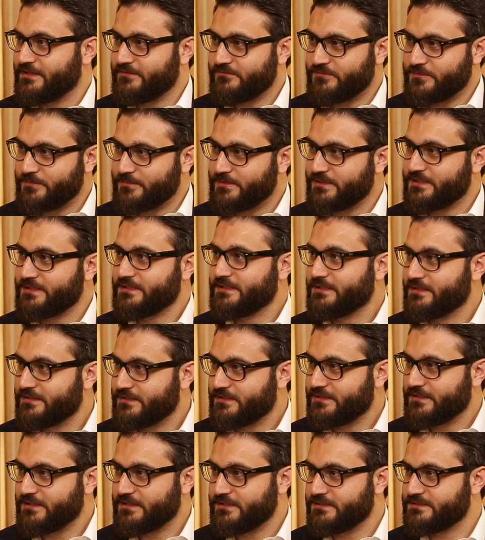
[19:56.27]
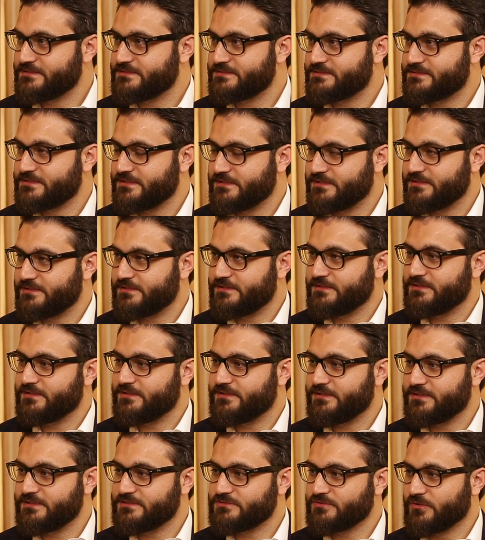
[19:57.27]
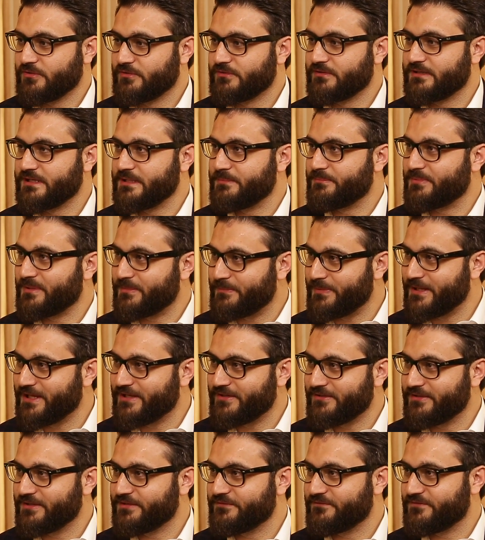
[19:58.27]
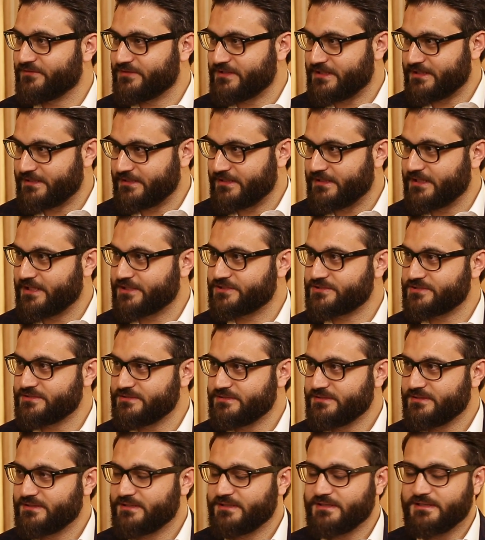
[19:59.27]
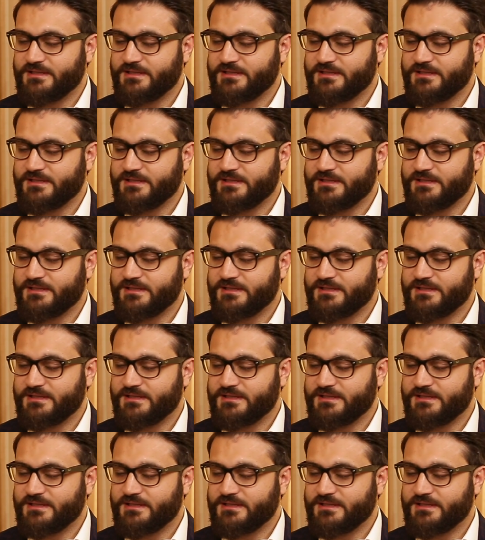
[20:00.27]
everybody is already preparing for that election.